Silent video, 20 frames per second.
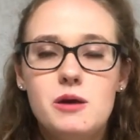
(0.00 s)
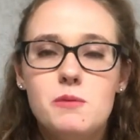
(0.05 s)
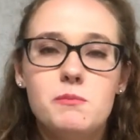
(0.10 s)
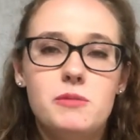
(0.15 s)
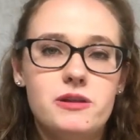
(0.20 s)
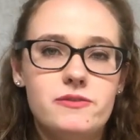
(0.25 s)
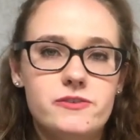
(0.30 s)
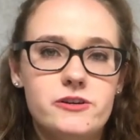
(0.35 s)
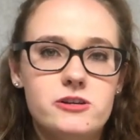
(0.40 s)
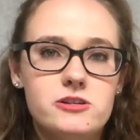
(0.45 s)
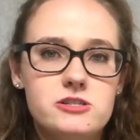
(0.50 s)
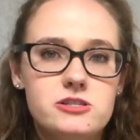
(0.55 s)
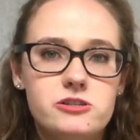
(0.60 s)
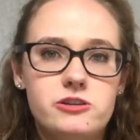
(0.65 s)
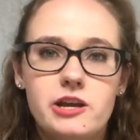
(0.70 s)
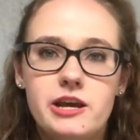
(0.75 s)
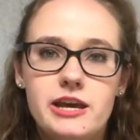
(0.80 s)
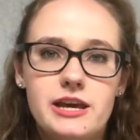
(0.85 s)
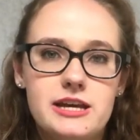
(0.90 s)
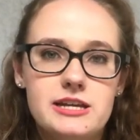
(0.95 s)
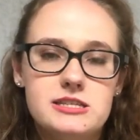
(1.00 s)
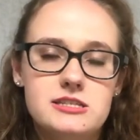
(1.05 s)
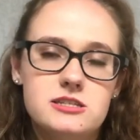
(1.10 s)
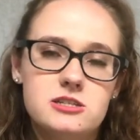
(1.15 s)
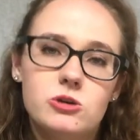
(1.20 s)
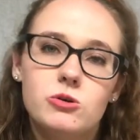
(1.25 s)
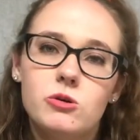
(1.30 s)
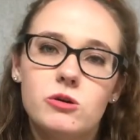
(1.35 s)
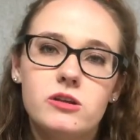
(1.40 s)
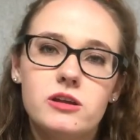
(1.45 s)
But if you're a student, it's
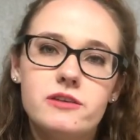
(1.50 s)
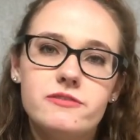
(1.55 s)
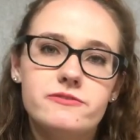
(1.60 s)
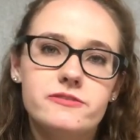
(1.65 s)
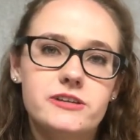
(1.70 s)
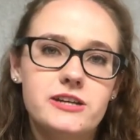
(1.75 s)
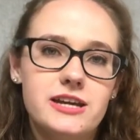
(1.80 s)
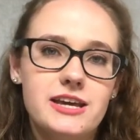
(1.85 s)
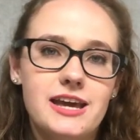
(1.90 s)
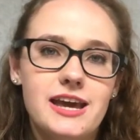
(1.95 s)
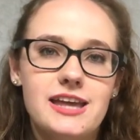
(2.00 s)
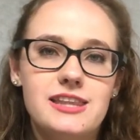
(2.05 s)
totally free,